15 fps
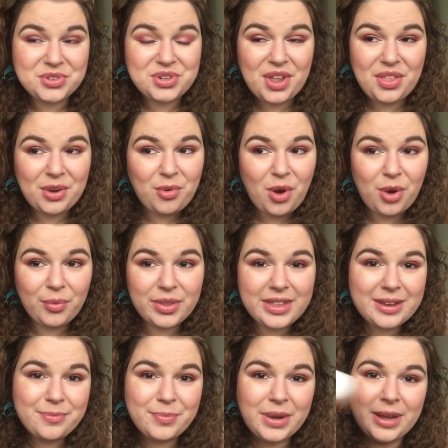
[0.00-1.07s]
There's nothing wrong
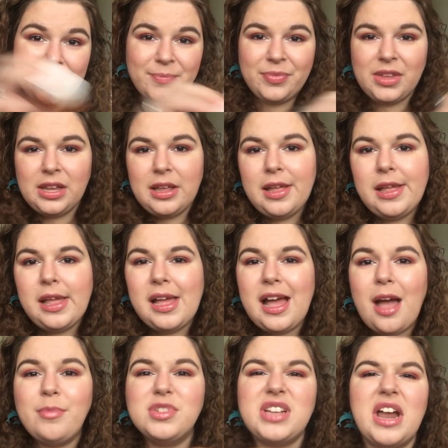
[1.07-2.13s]
with it, but
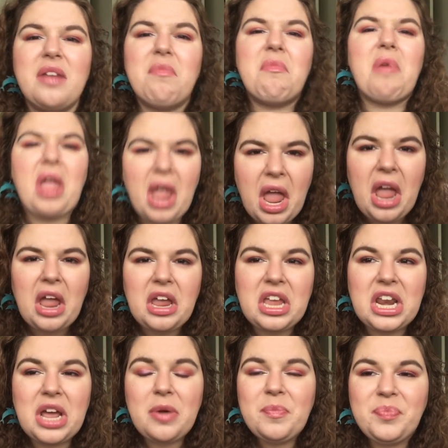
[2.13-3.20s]
I'm just kind of meh,
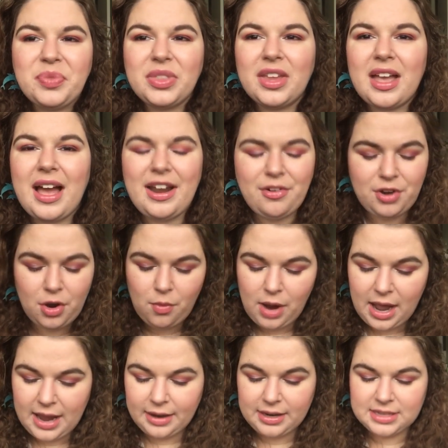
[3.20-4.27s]
you know? I don't know
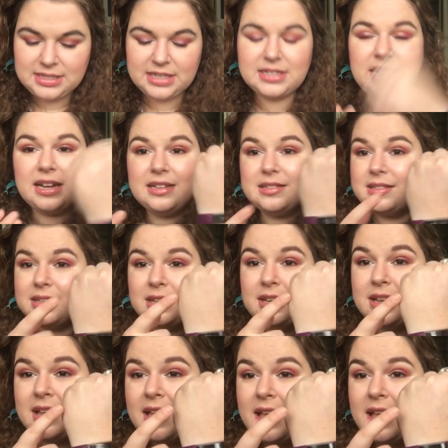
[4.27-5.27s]
why, because it does